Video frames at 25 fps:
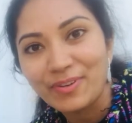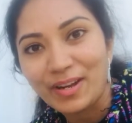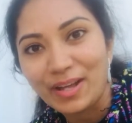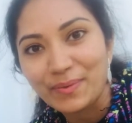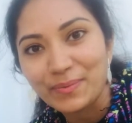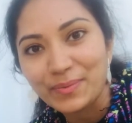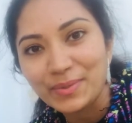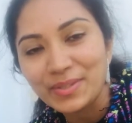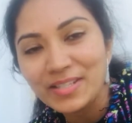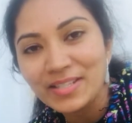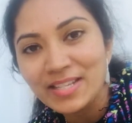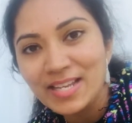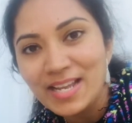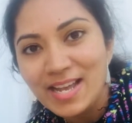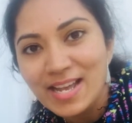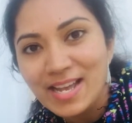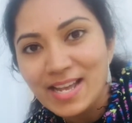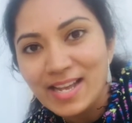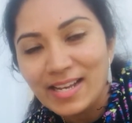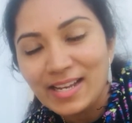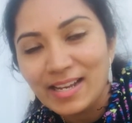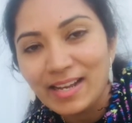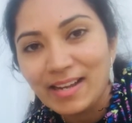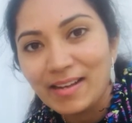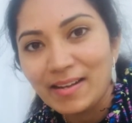flowers,
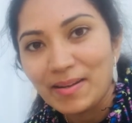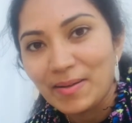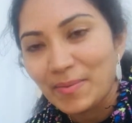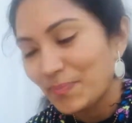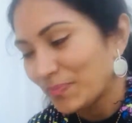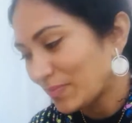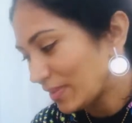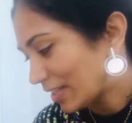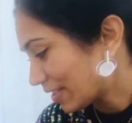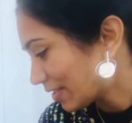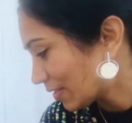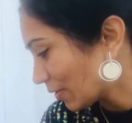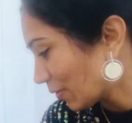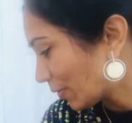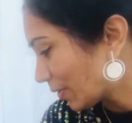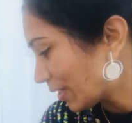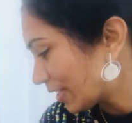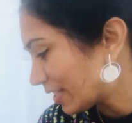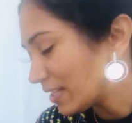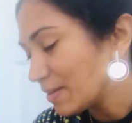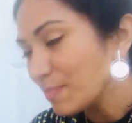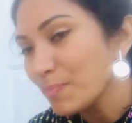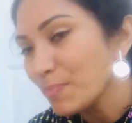so it's